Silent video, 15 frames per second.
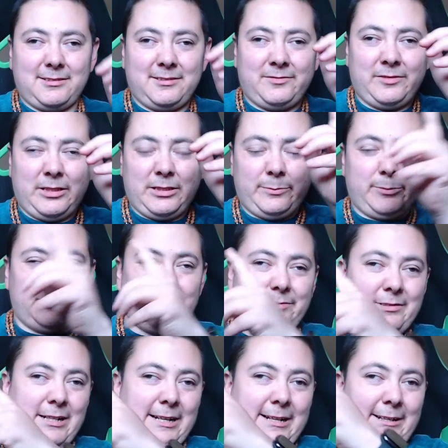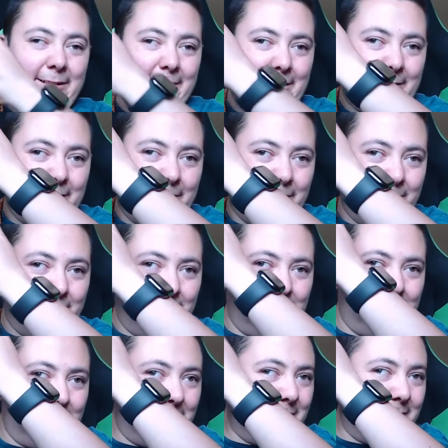available right here,
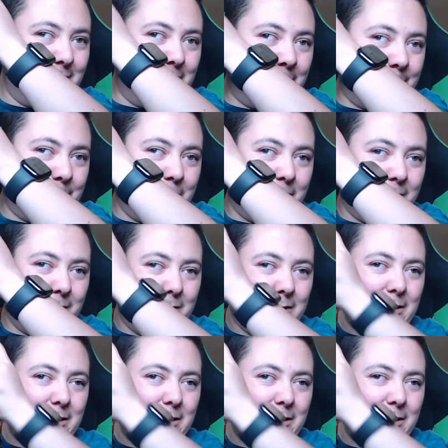up here.